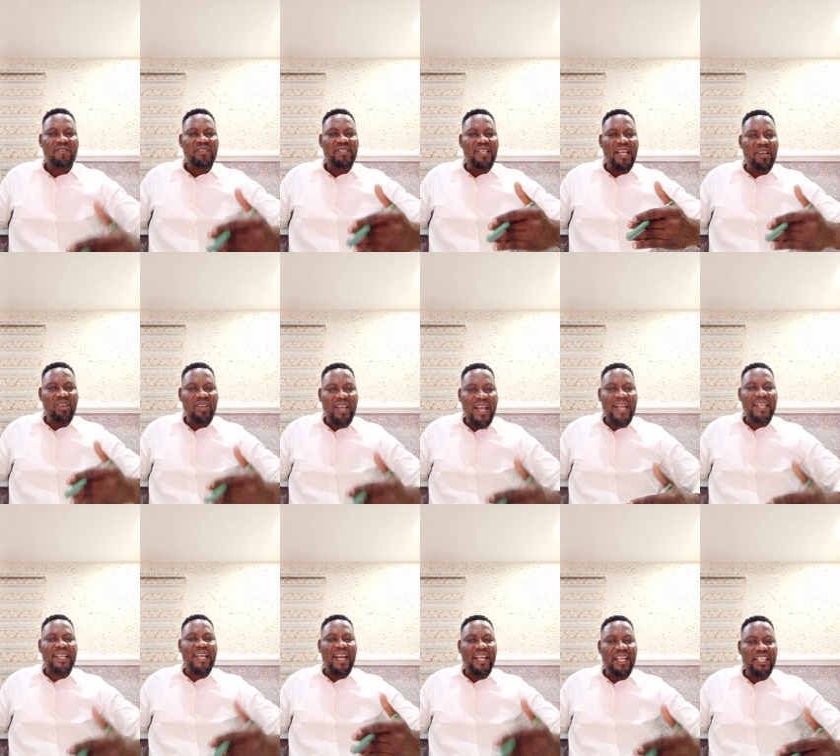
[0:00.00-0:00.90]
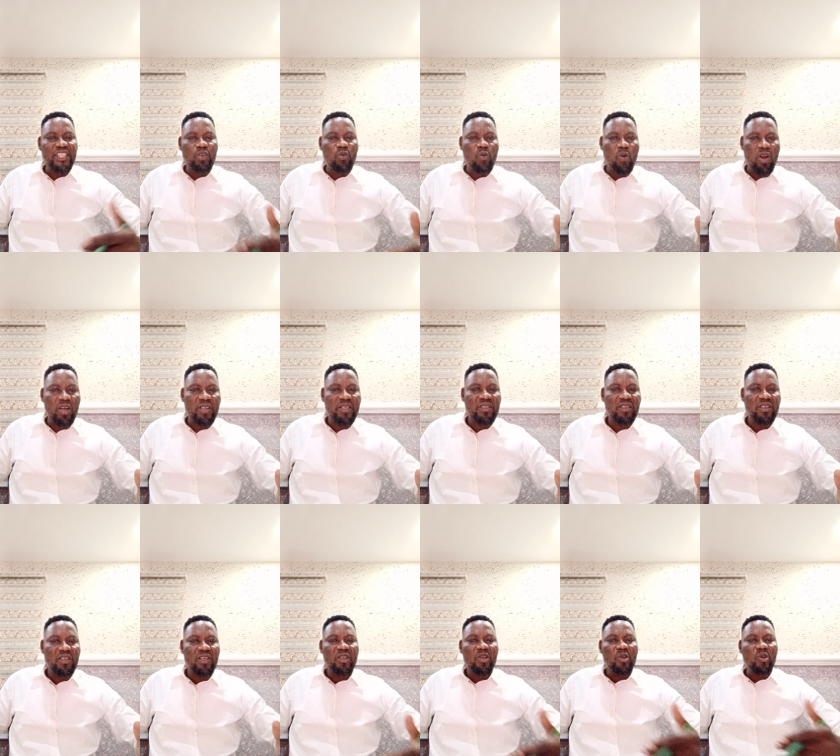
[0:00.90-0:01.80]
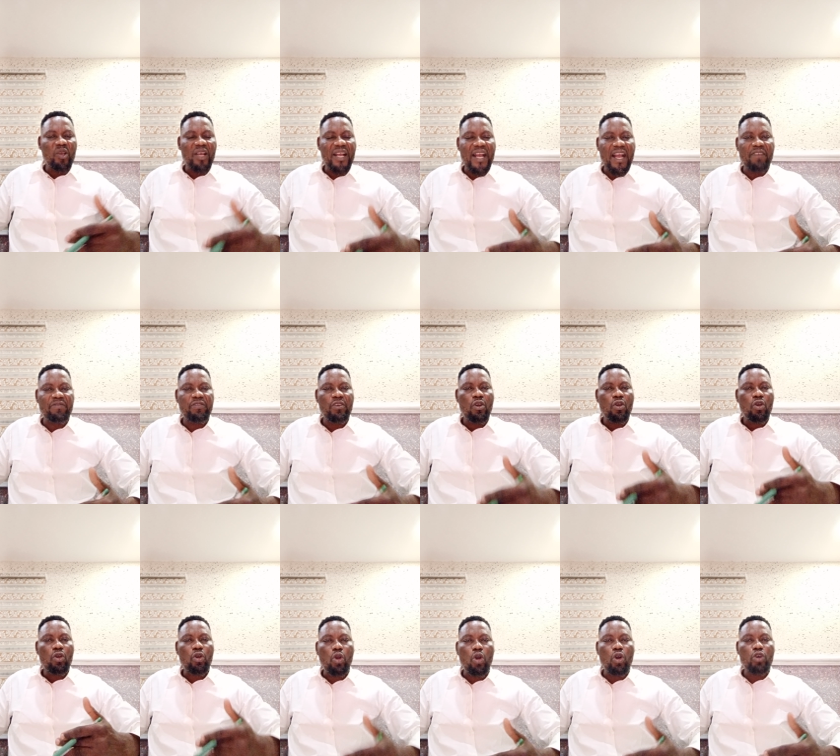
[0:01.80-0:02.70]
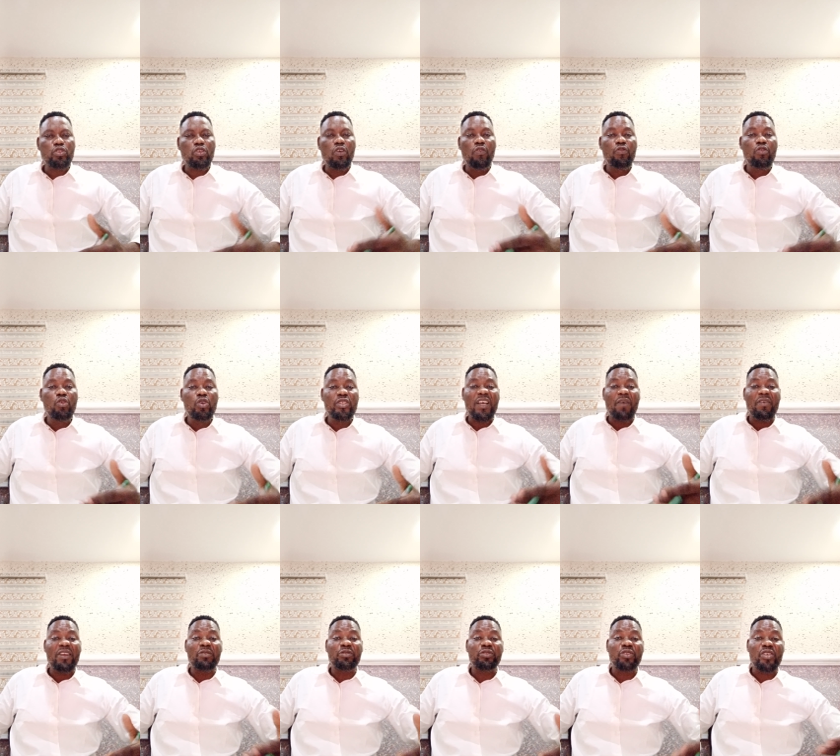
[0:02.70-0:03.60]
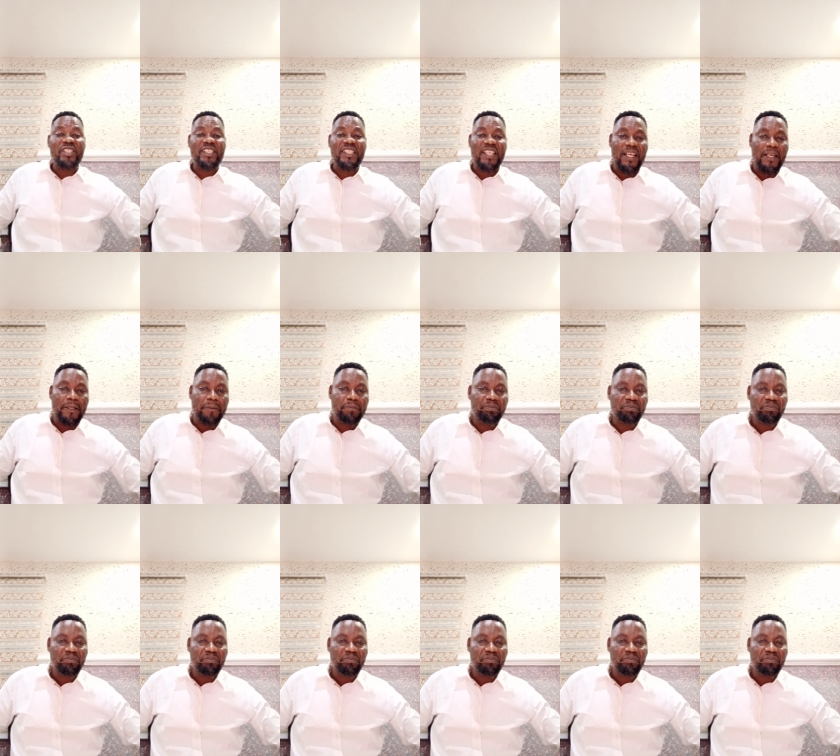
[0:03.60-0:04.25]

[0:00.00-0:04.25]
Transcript: then you add carriage inward, you have cost of goods available for sale.